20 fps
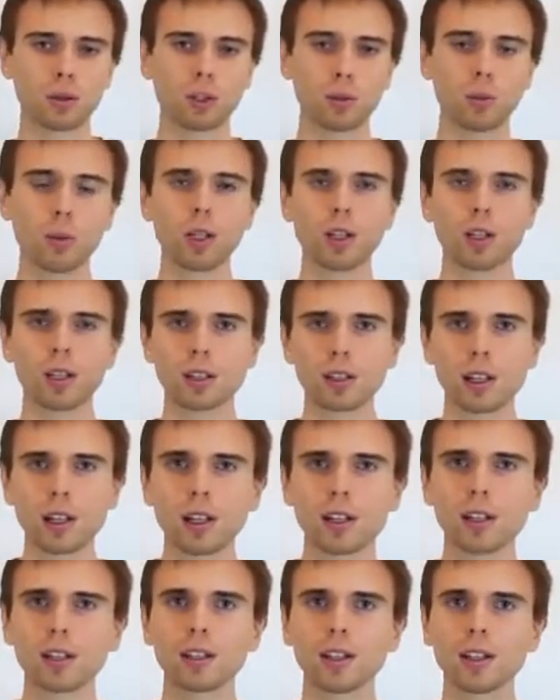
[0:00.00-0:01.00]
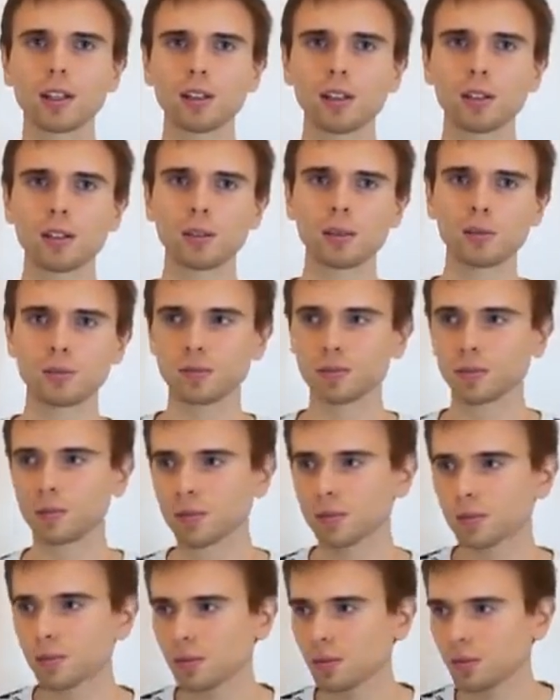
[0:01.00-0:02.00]
Now concerning the
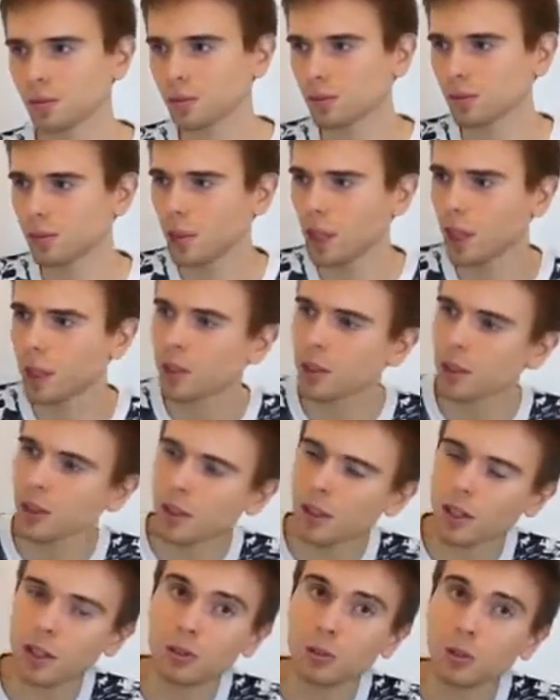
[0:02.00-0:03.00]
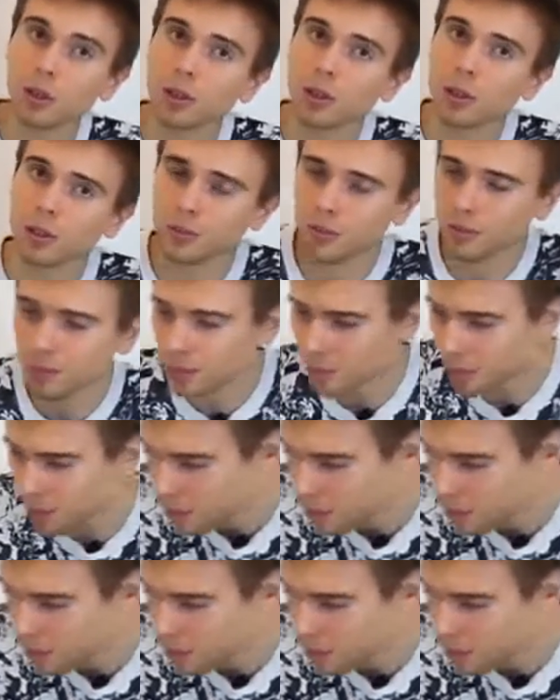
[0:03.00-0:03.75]
technique, the warm-up technique.